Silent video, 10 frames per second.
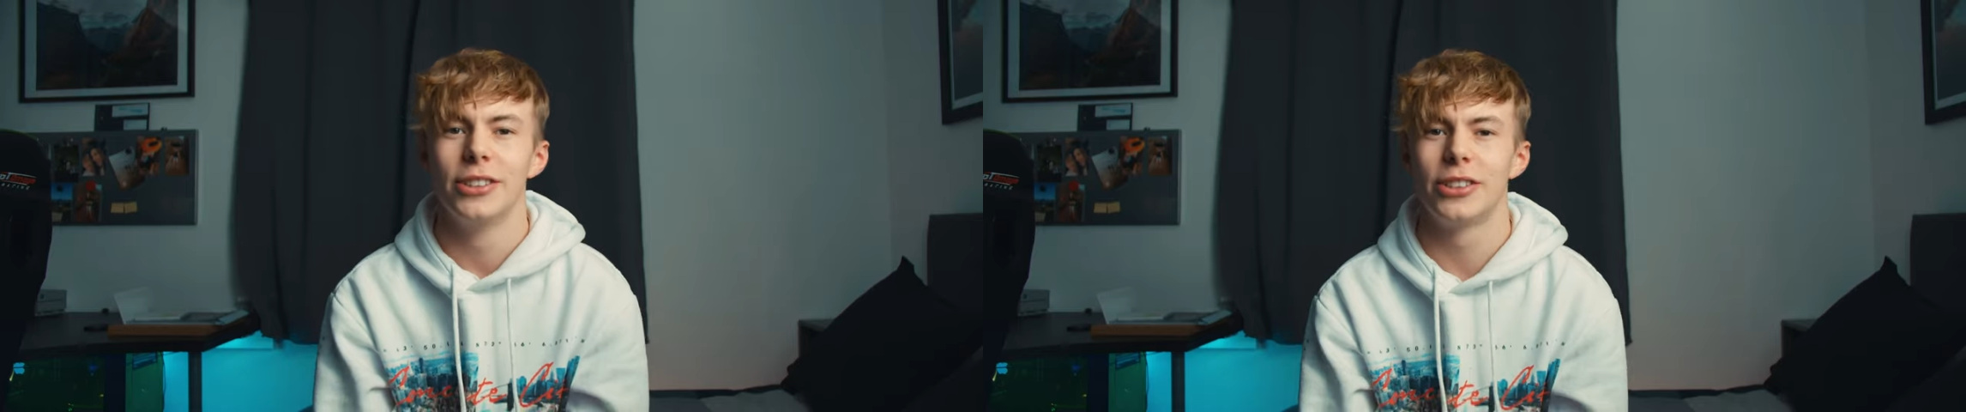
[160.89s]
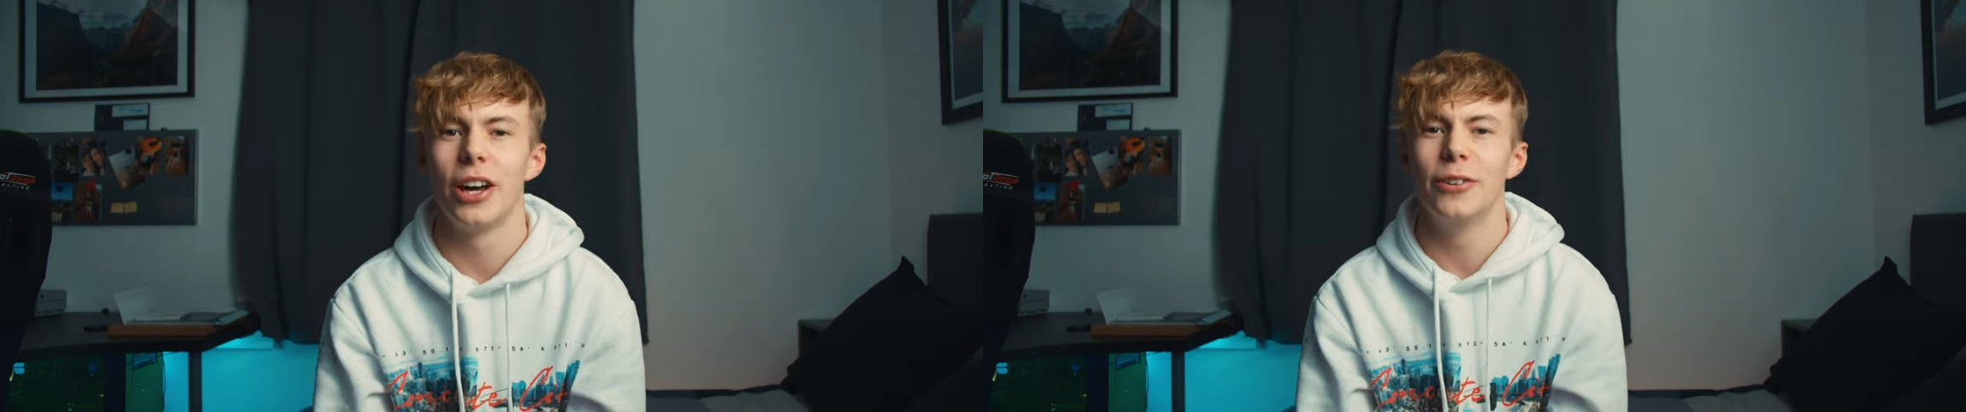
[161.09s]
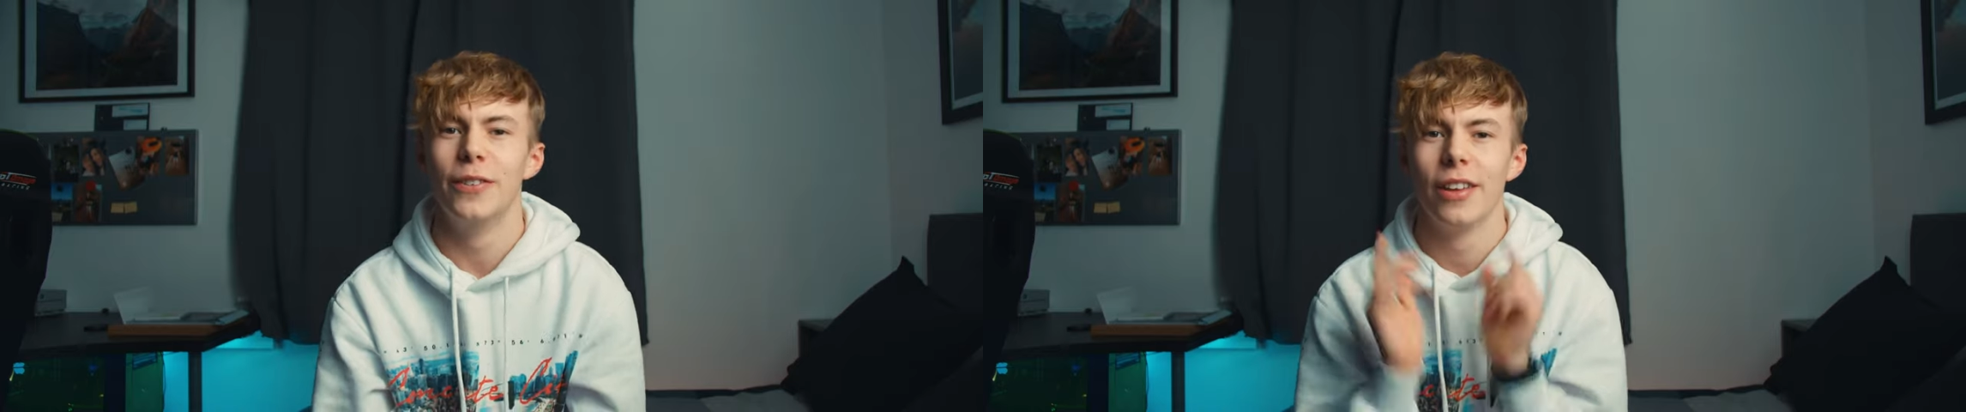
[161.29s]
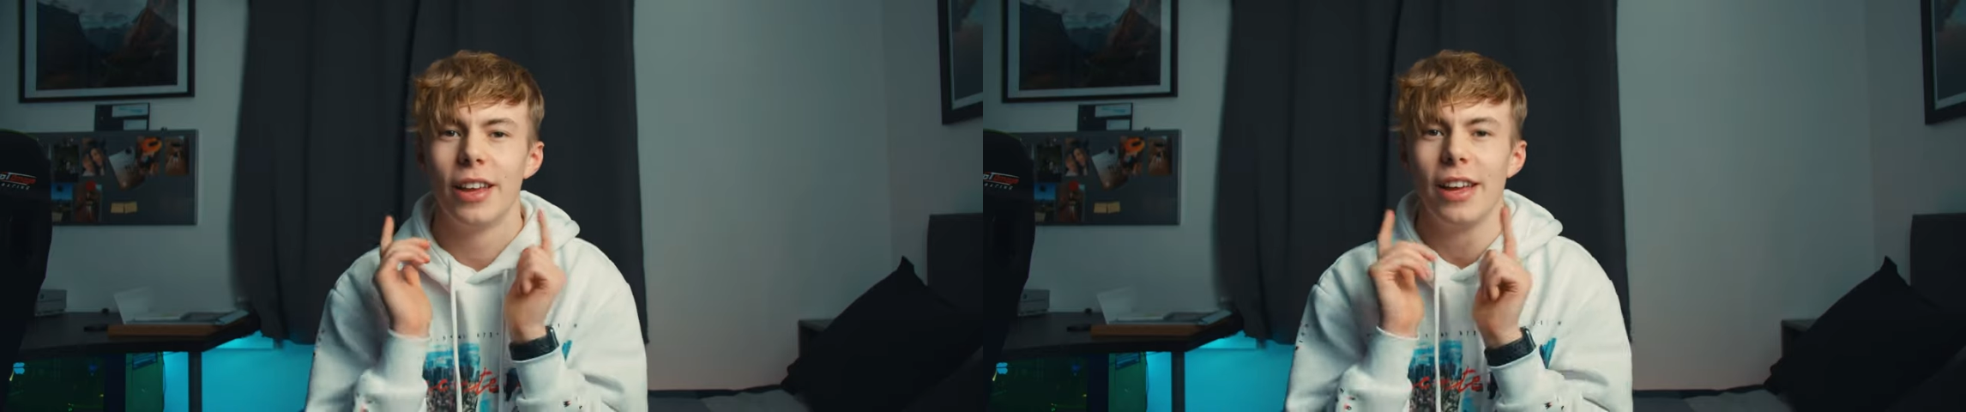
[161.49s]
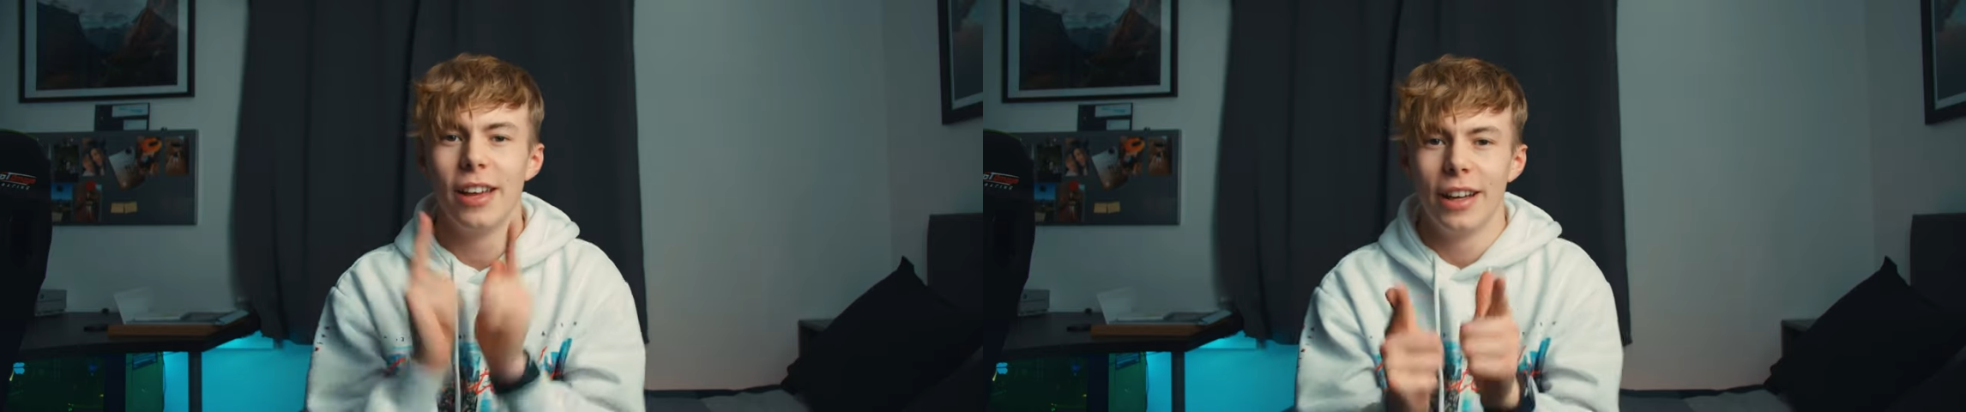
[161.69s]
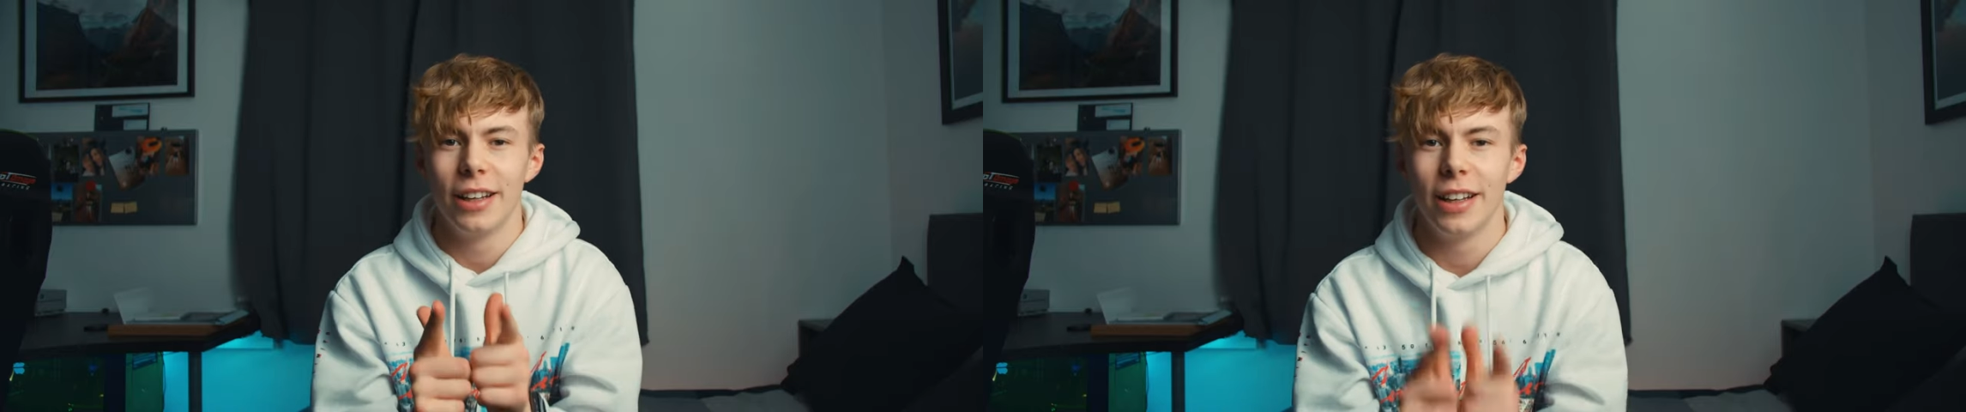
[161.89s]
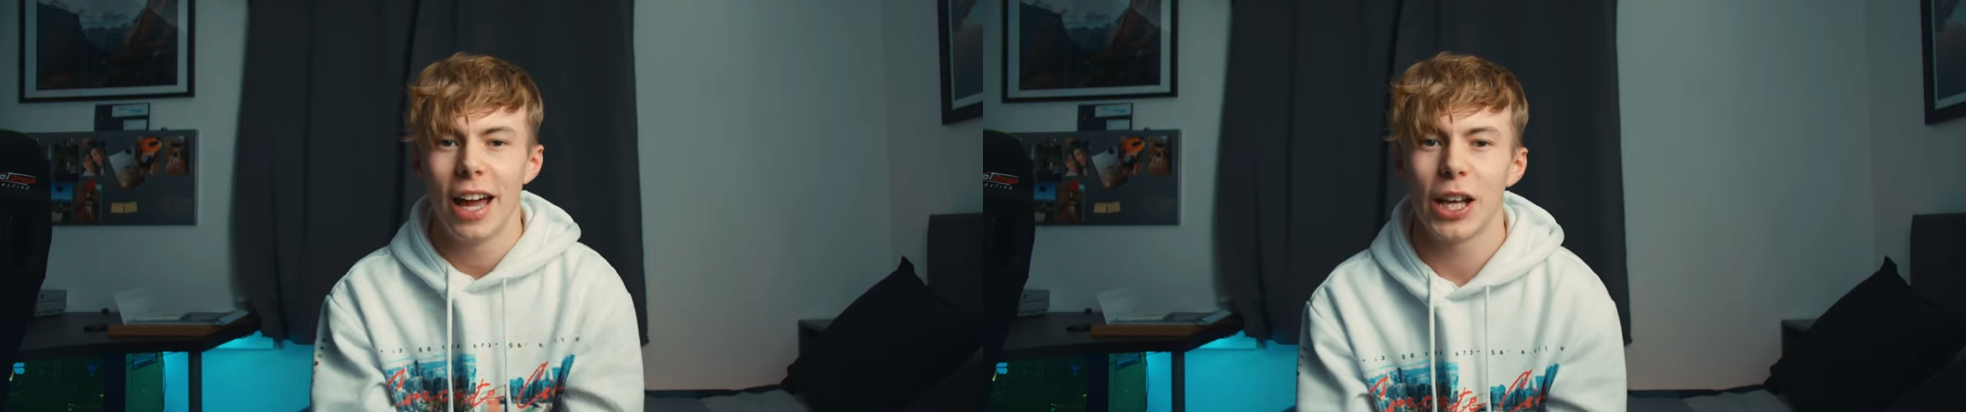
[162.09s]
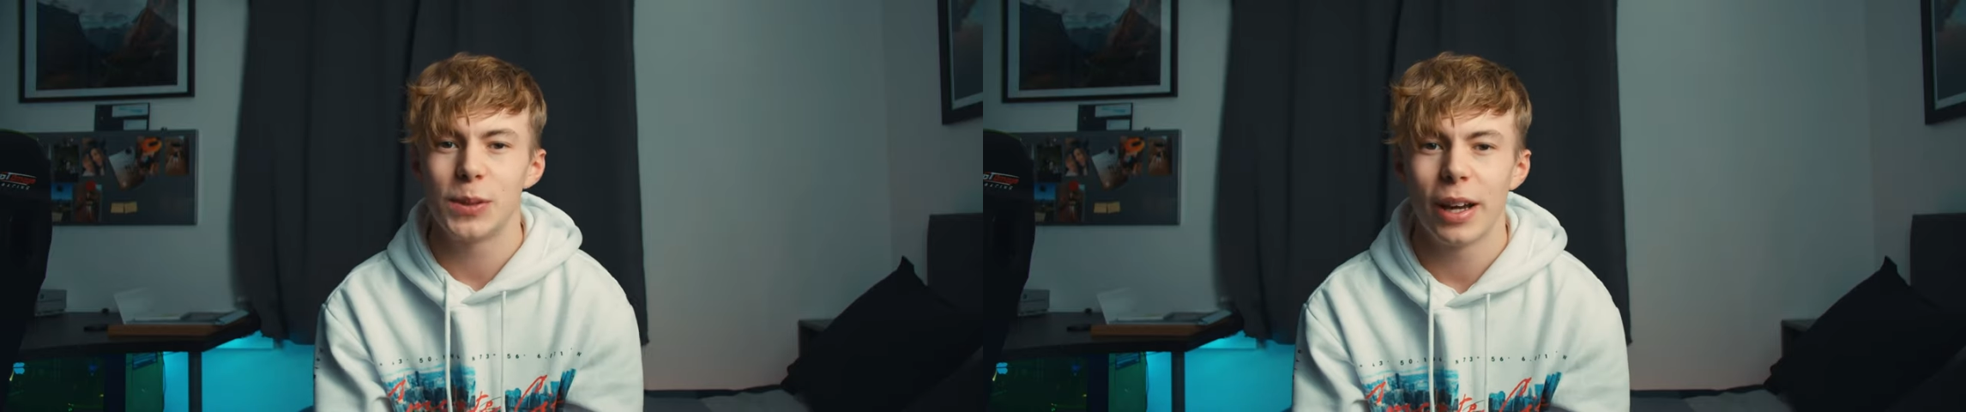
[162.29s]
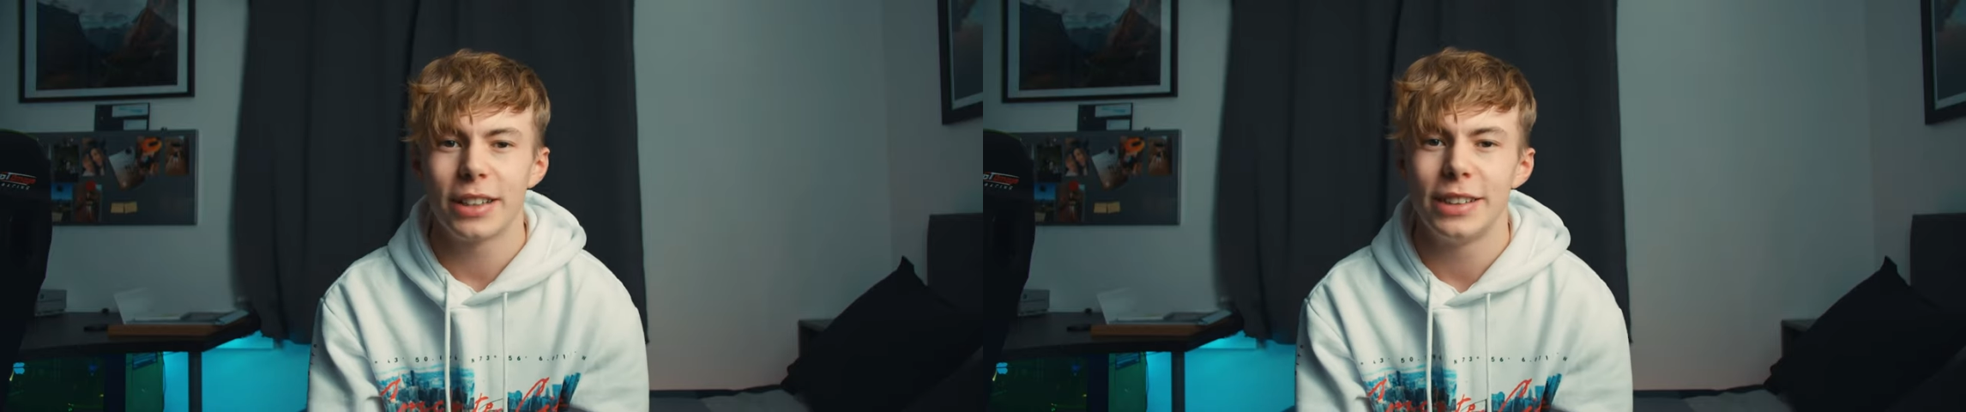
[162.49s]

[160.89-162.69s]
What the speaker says: So expect